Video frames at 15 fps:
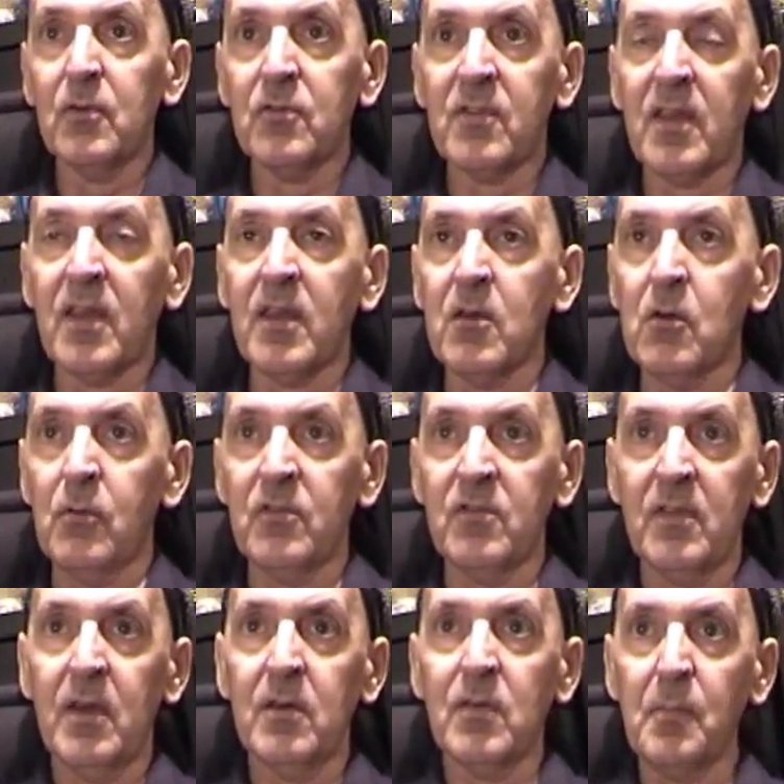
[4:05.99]
because the EU
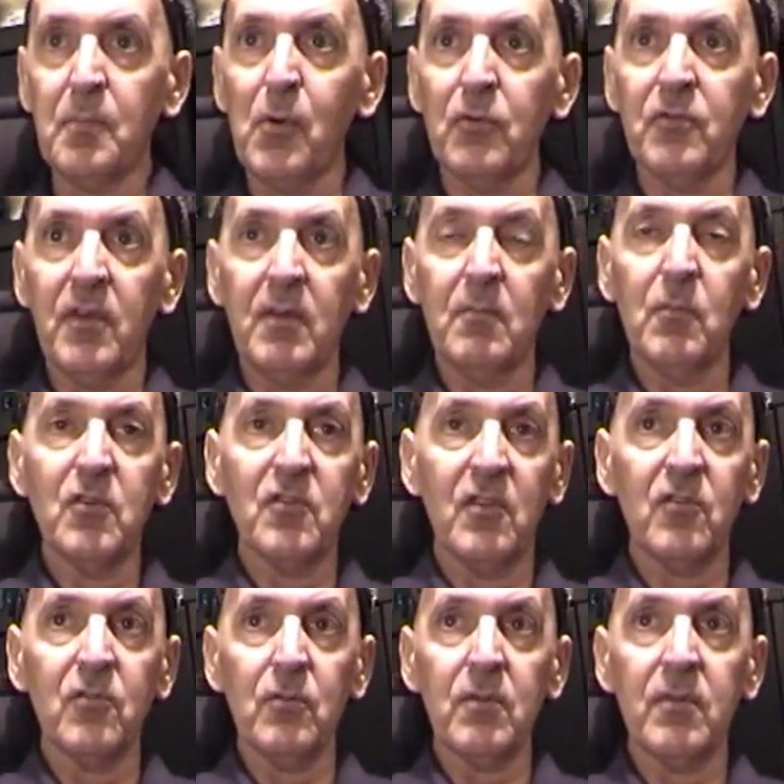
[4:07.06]
isn't the only body in which
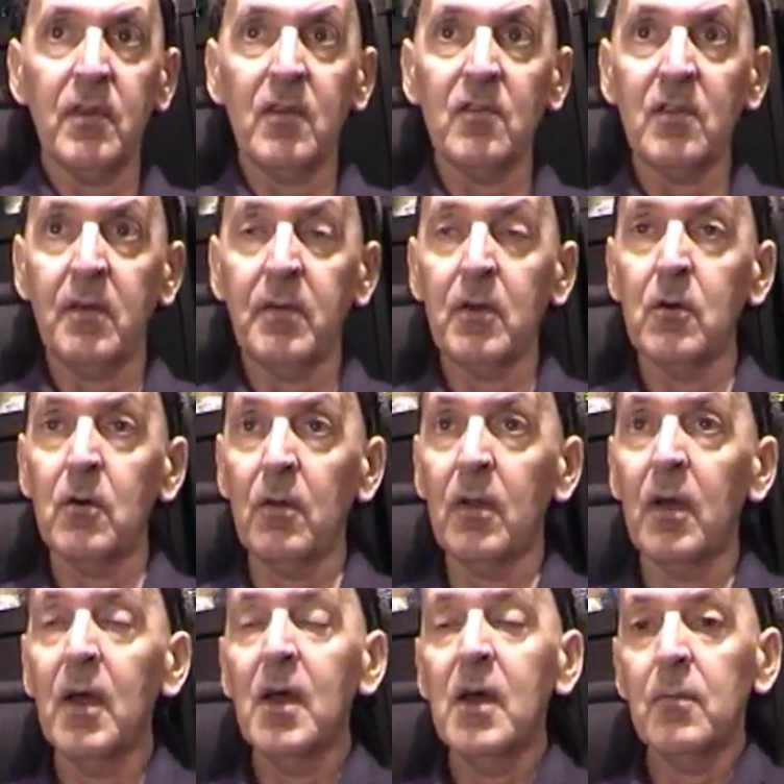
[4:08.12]
this sort of thing is going on.